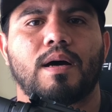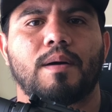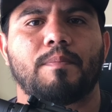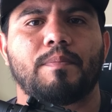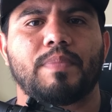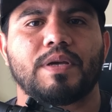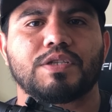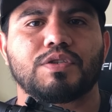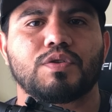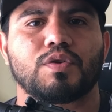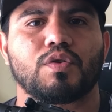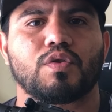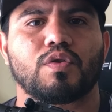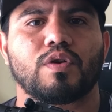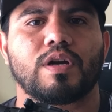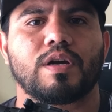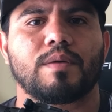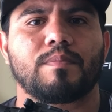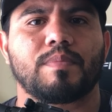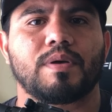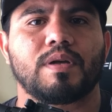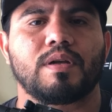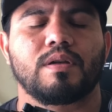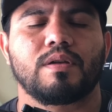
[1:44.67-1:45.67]
pistol
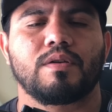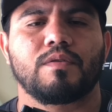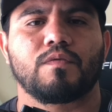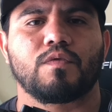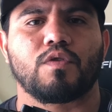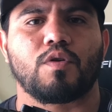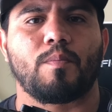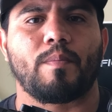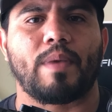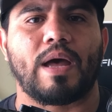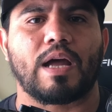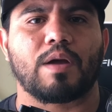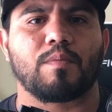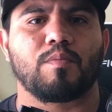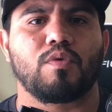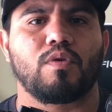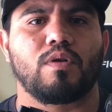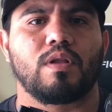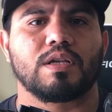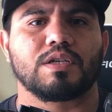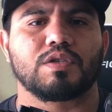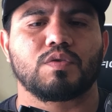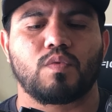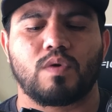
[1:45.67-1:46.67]
grip from
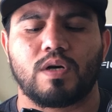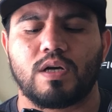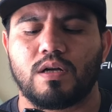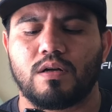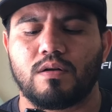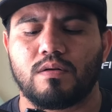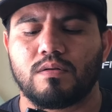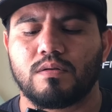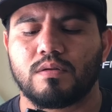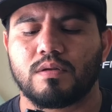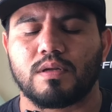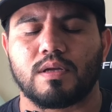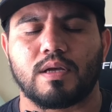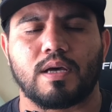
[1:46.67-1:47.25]
Magpul as well.